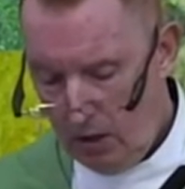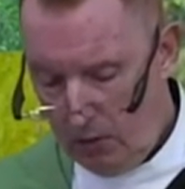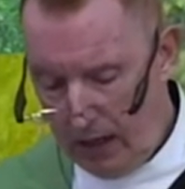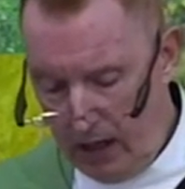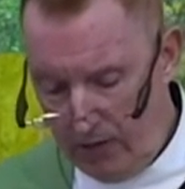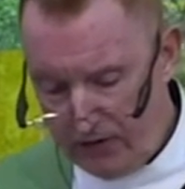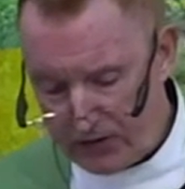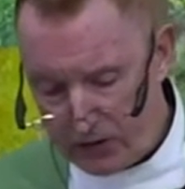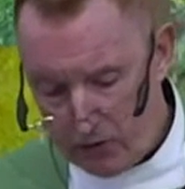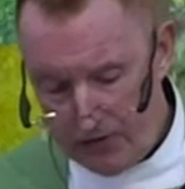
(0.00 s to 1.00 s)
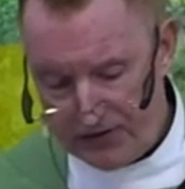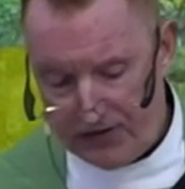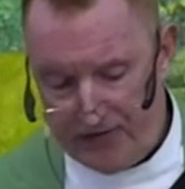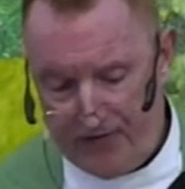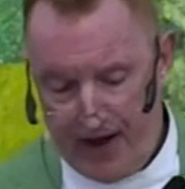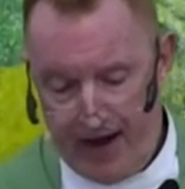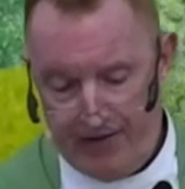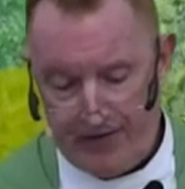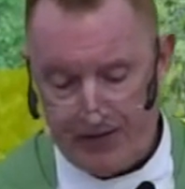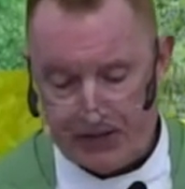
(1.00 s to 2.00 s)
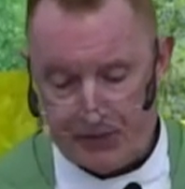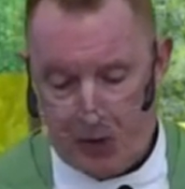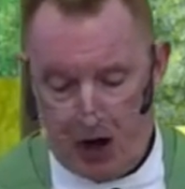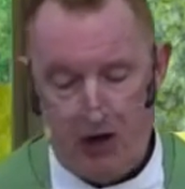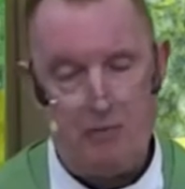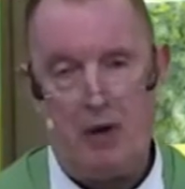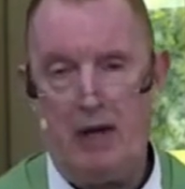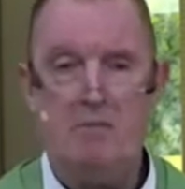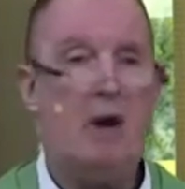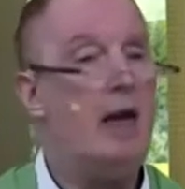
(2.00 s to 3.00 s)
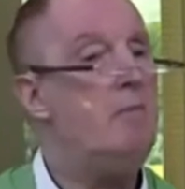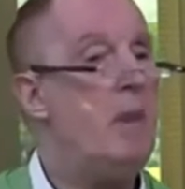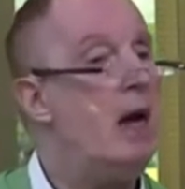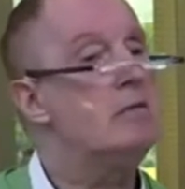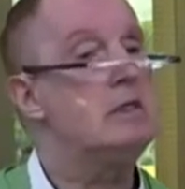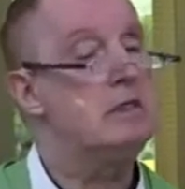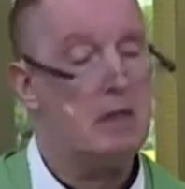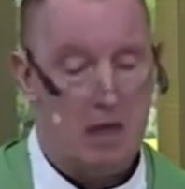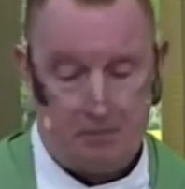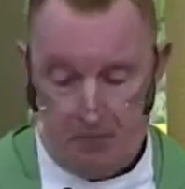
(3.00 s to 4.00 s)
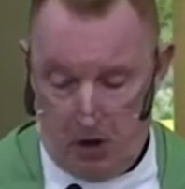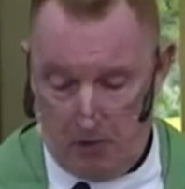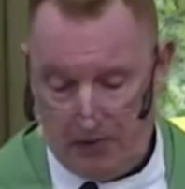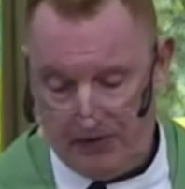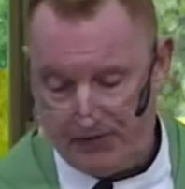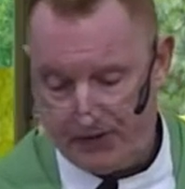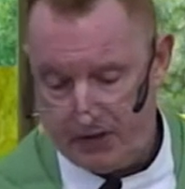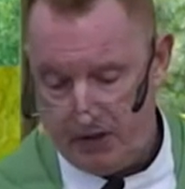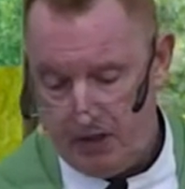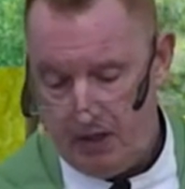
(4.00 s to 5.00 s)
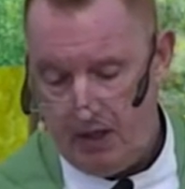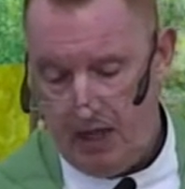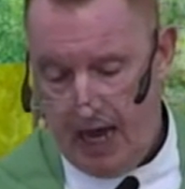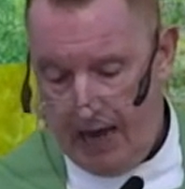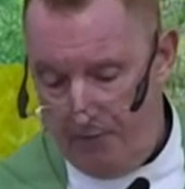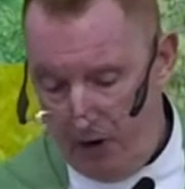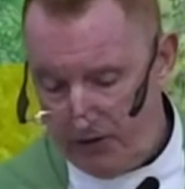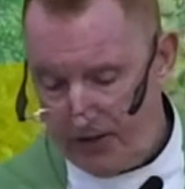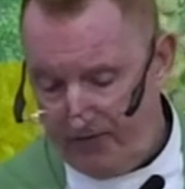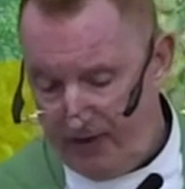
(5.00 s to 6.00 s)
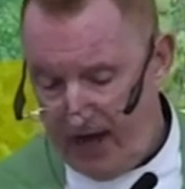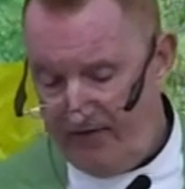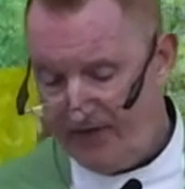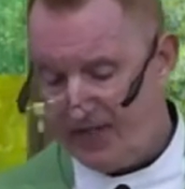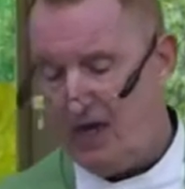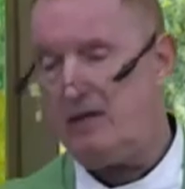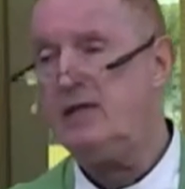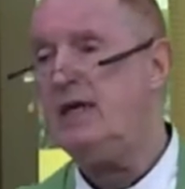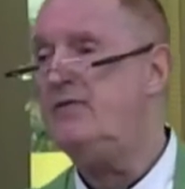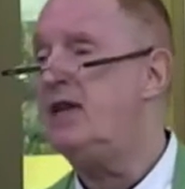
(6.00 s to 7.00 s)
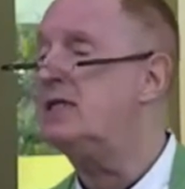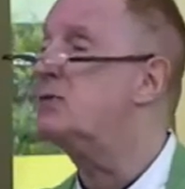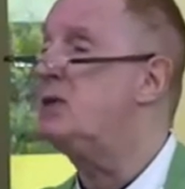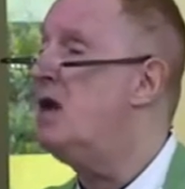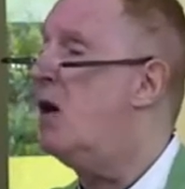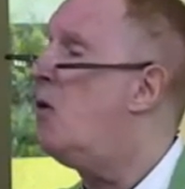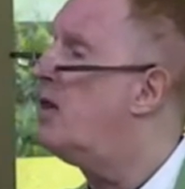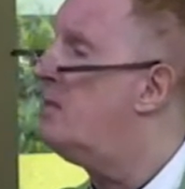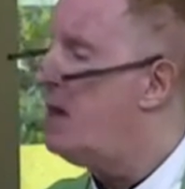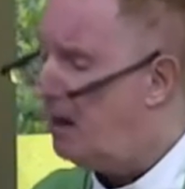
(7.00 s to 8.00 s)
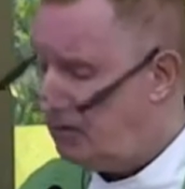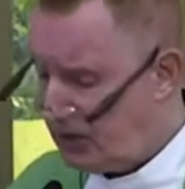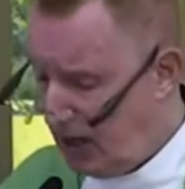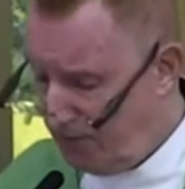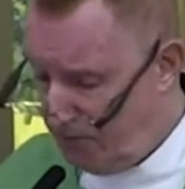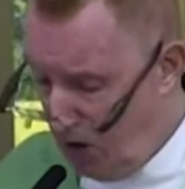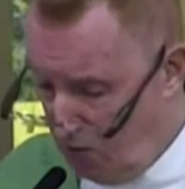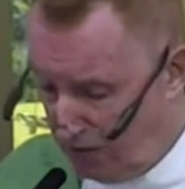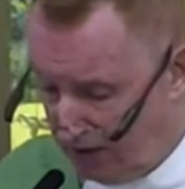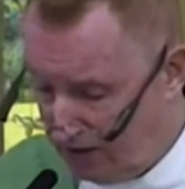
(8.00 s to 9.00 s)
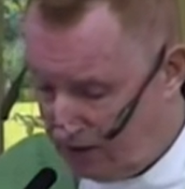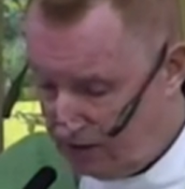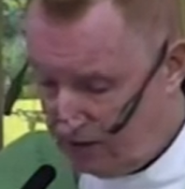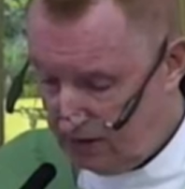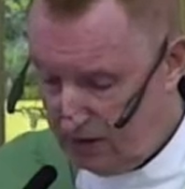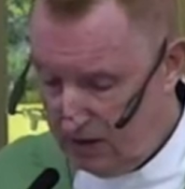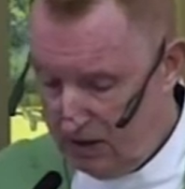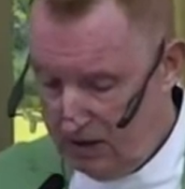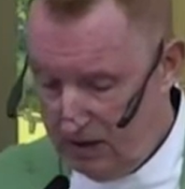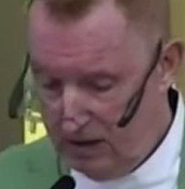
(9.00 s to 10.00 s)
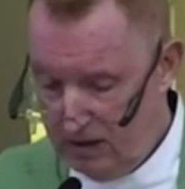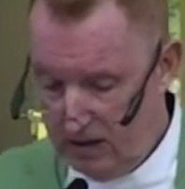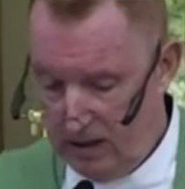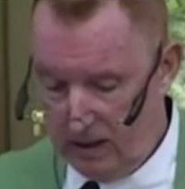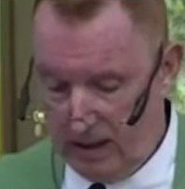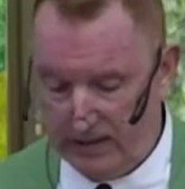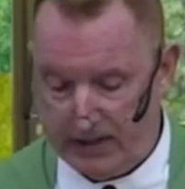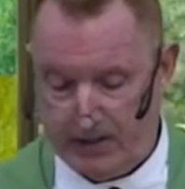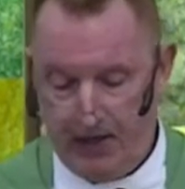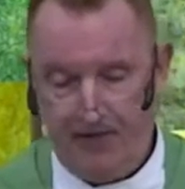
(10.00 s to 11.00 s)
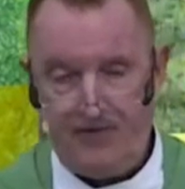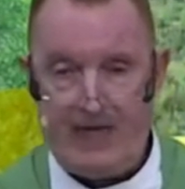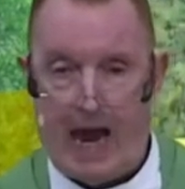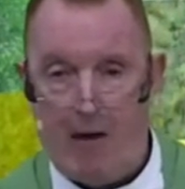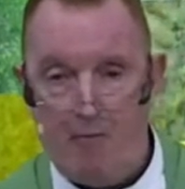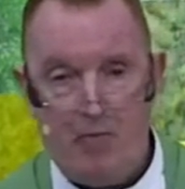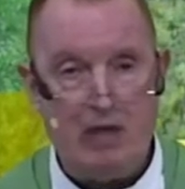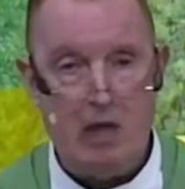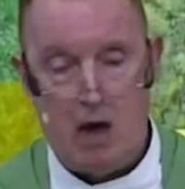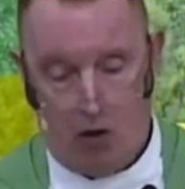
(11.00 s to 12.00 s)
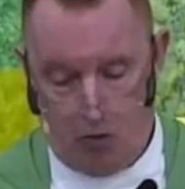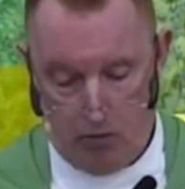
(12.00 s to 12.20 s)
We hear the stories of faith inspired by mountaintop moments. And most of life is not lived, as we know, on the mountaintop moment. It's lived down below.